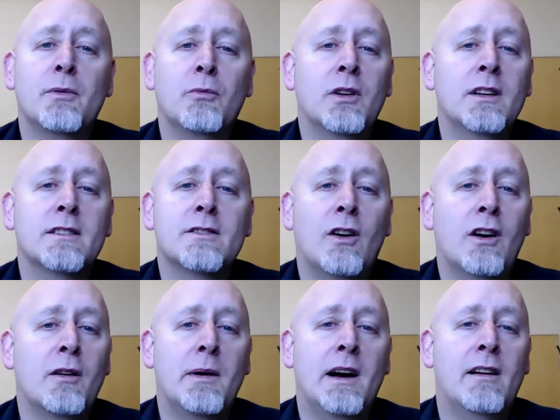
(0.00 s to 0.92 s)
And we're going to
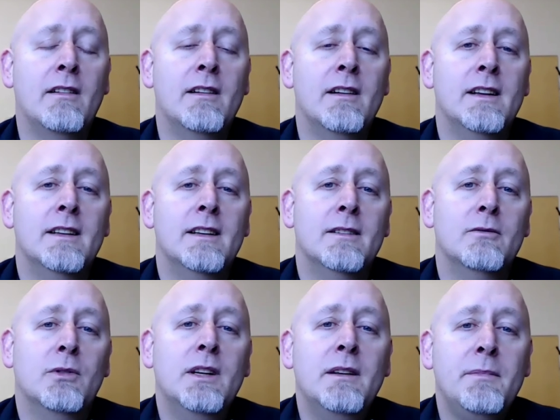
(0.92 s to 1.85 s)
talk about
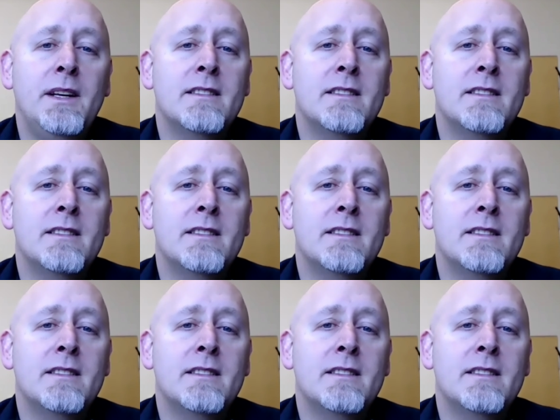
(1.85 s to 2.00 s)
what it